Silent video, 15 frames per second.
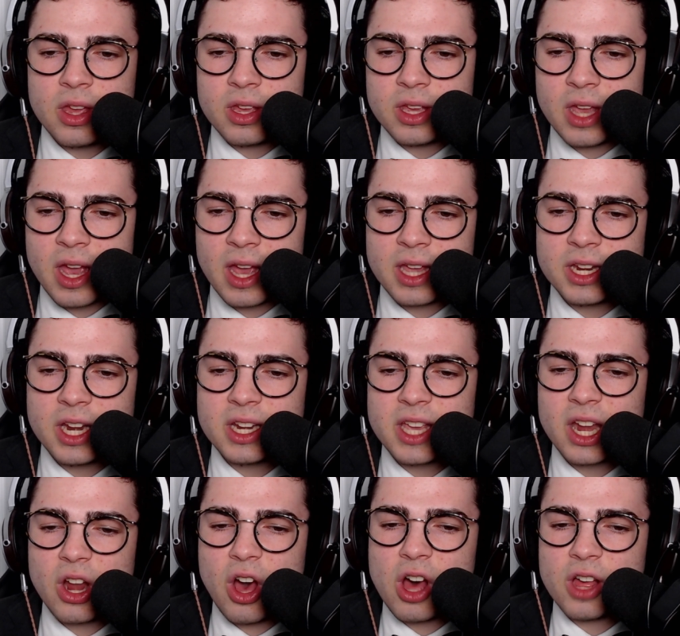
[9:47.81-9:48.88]
Yeah, he didn't
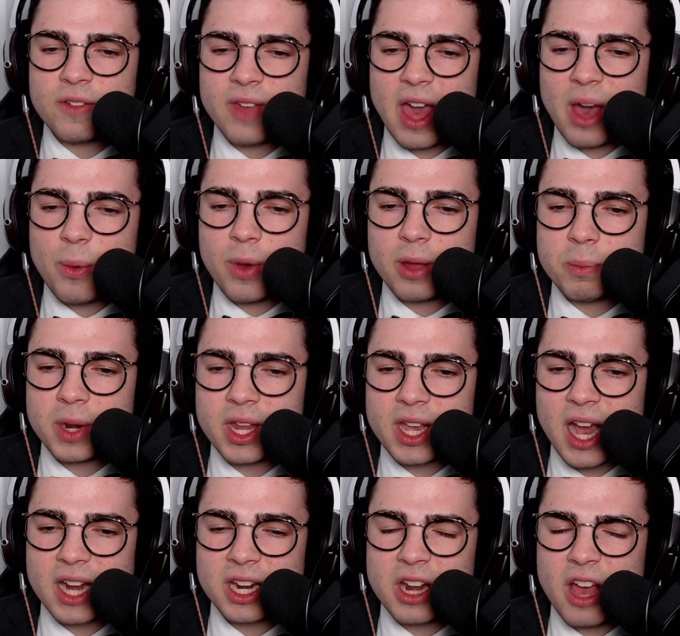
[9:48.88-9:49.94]
get all of that one, but he
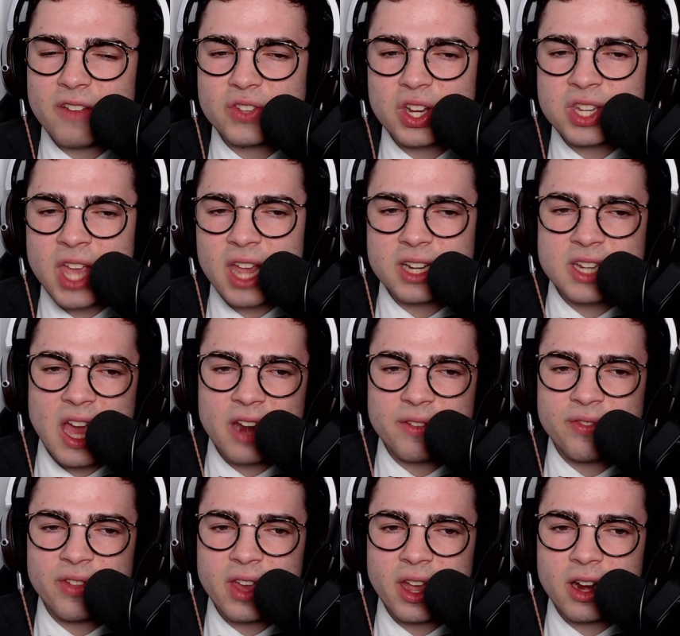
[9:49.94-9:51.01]
got enough to take down
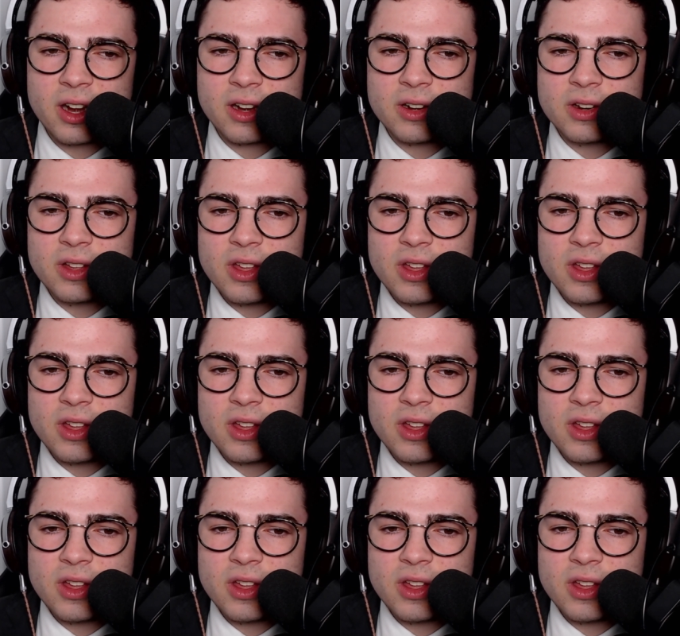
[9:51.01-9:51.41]
Flair.